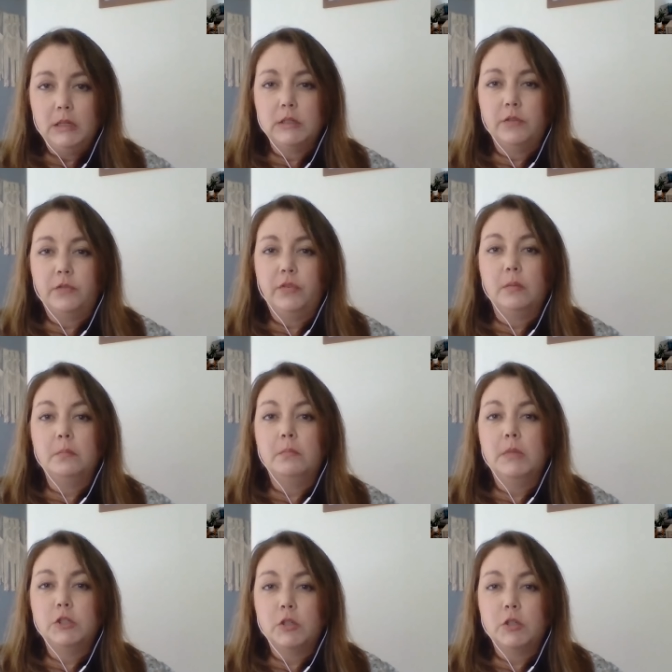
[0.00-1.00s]
to feel
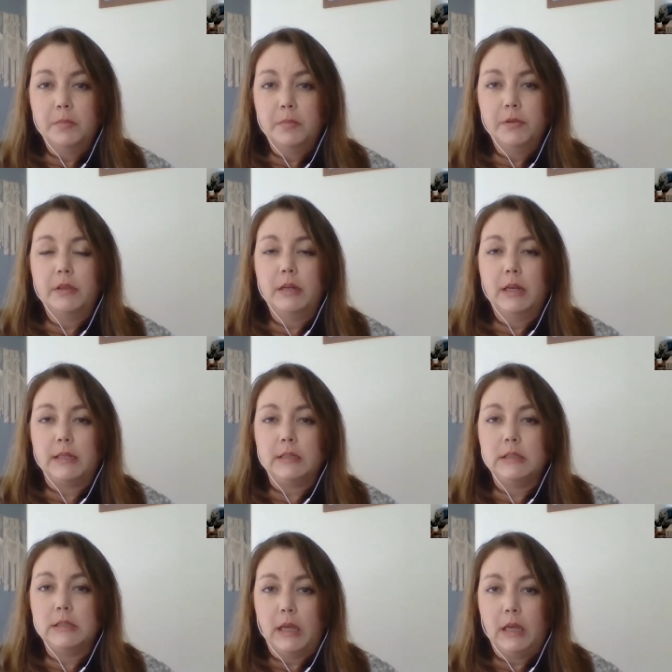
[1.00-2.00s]
miserable the
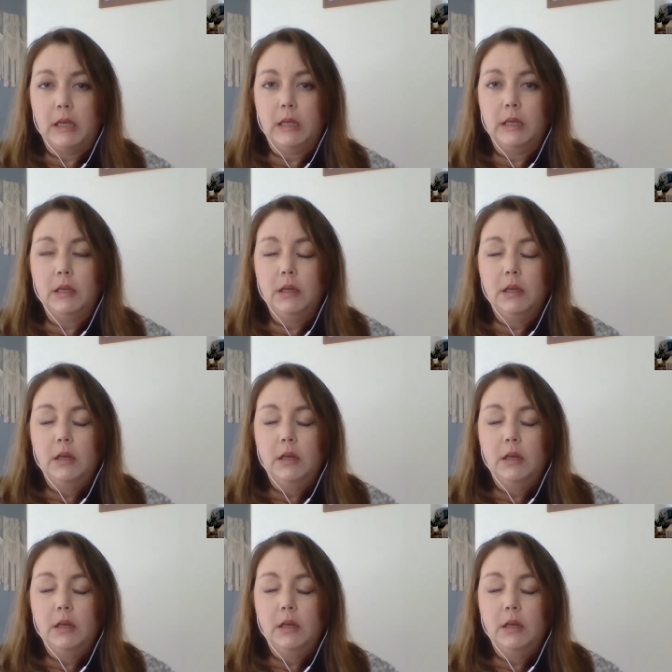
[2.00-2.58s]
next day